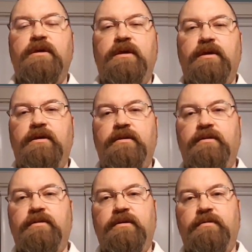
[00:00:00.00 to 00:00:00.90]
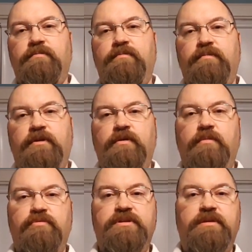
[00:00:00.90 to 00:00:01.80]
and um, you know
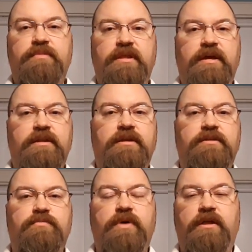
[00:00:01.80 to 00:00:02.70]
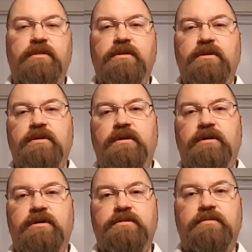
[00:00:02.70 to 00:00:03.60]
a priest can be that as well
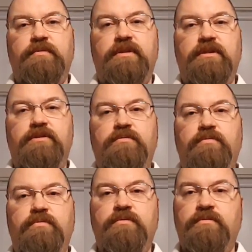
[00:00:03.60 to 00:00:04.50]
uh, somebody that you